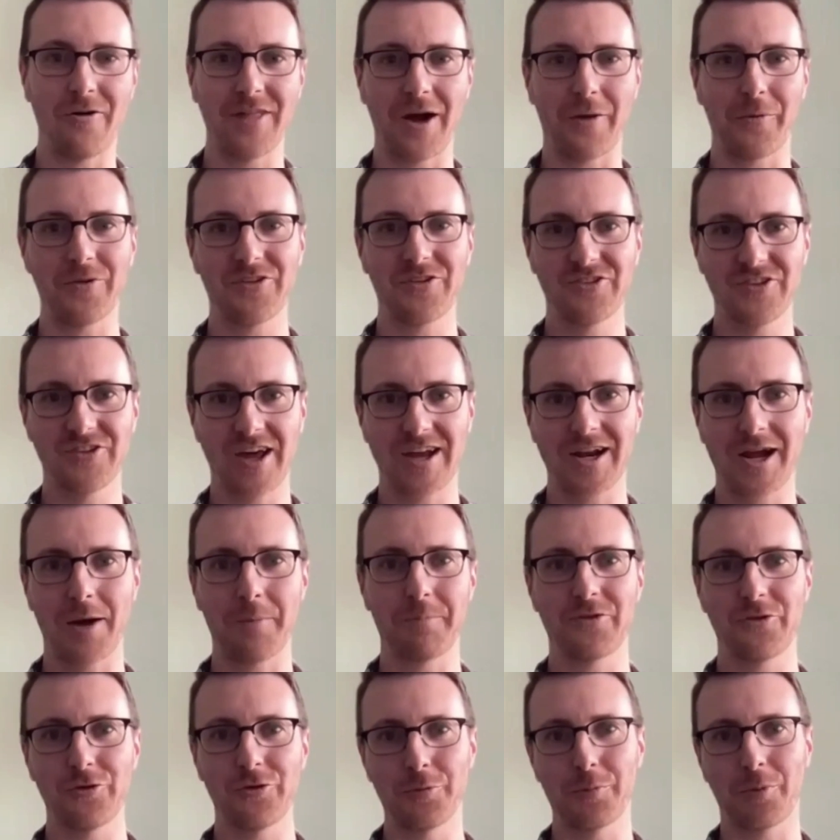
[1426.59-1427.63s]
that was set
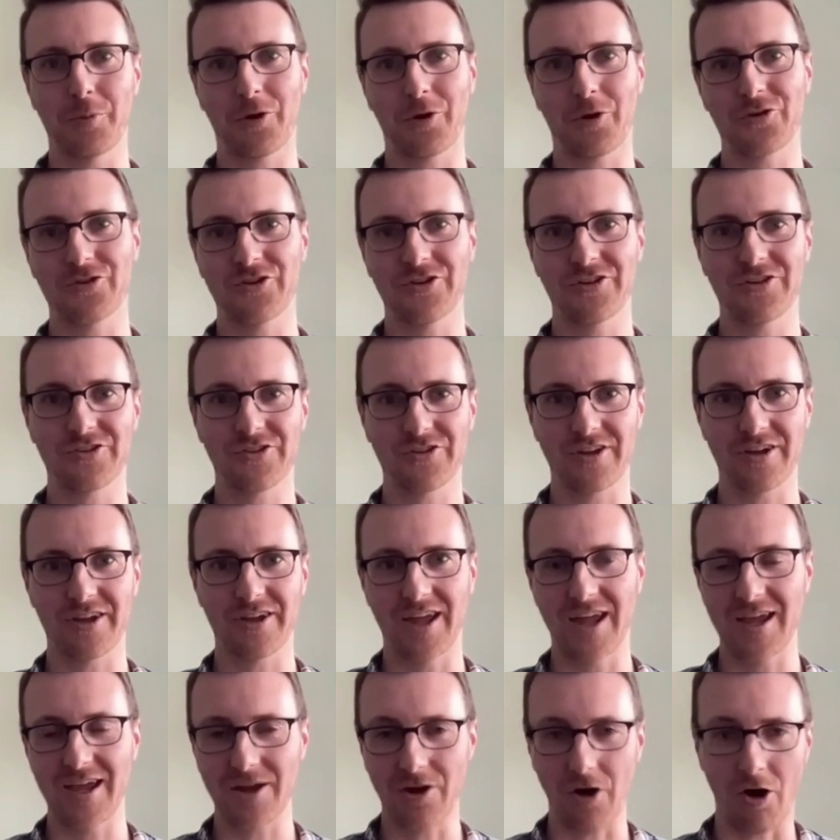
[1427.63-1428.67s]
up to purchase
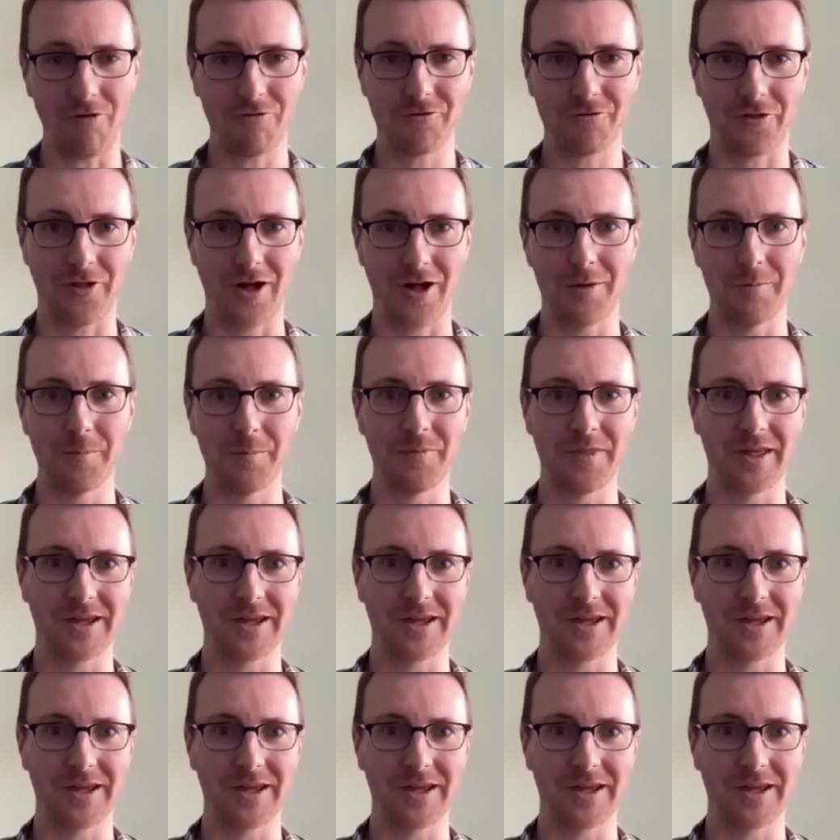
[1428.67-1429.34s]
a golf club.